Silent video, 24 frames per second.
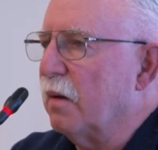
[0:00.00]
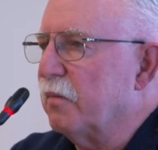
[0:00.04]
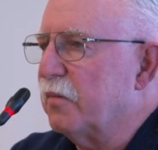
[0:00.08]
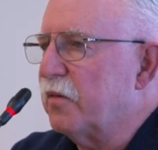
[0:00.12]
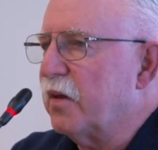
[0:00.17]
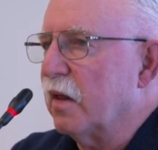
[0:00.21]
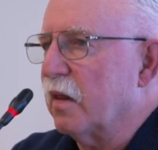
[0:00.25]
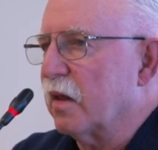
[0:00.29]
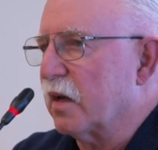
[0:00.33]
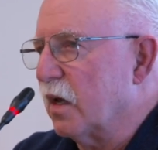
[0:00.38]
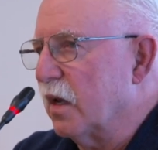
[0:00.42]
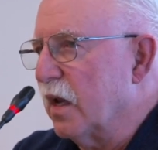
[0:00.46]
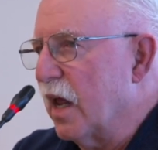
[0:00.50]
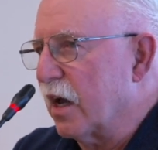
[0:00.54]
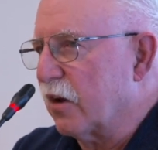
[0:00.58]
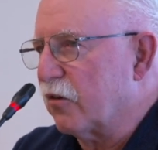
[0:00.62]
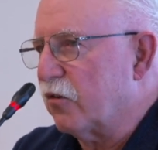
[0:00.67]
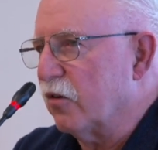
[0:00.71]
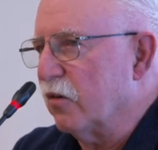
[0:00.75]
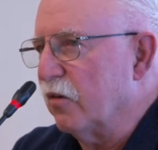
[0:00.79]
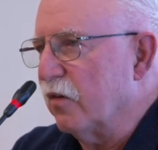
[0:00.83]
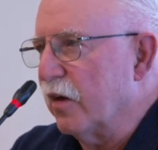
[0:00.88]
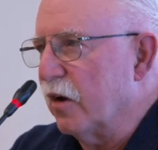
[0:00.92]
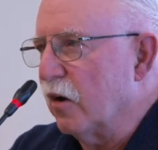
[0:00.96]

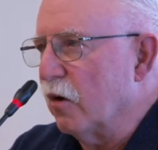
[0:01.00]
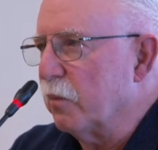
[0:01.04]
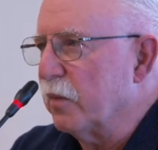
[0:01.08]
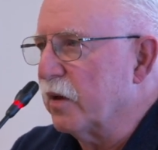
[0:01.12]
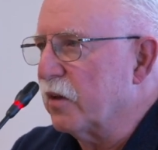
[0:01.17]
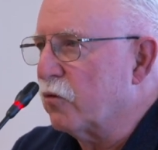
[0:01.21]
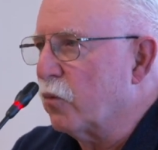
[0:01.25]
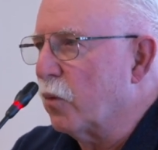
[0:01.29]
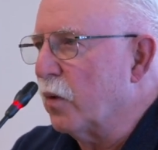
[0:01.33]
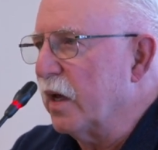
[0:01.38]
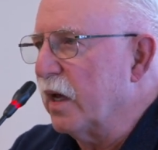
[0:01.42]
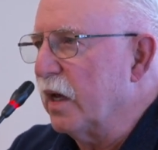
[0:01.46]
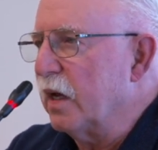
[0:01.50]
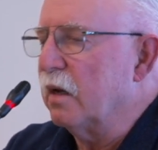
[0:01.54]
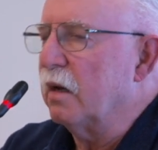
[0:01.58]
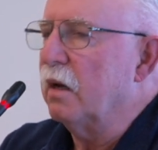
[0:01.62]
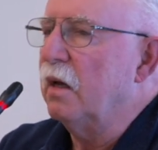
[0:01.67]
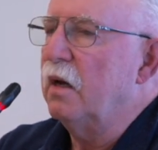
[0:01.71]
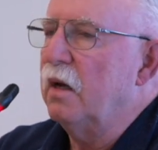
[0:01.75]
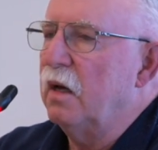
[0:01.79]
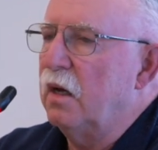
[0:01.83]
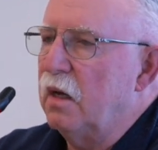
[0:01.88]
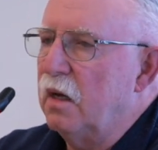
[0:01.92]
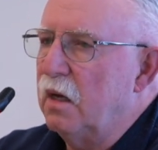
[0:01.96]
teleconnection there between
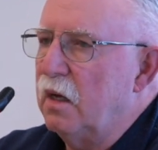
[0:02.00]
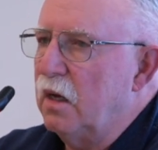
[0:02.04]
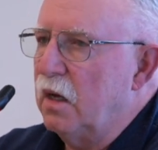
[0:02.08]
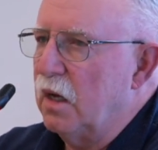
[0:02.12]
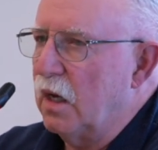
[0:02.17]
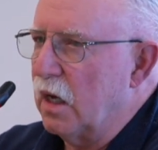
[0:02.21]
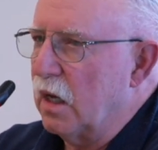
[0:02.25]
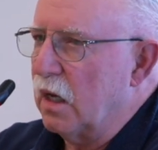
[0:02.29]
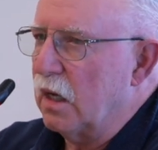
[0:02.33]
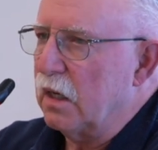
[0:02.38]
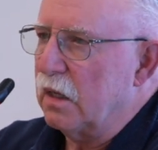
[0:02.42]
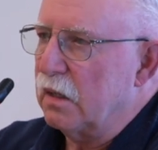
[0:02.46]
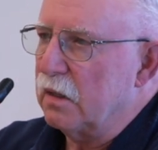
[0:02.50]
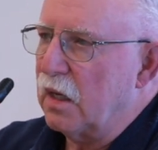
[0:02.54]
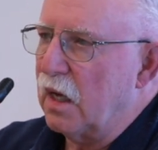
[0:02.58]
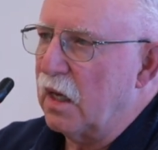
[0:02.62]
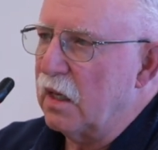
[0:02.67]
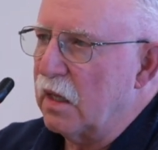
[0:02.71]
a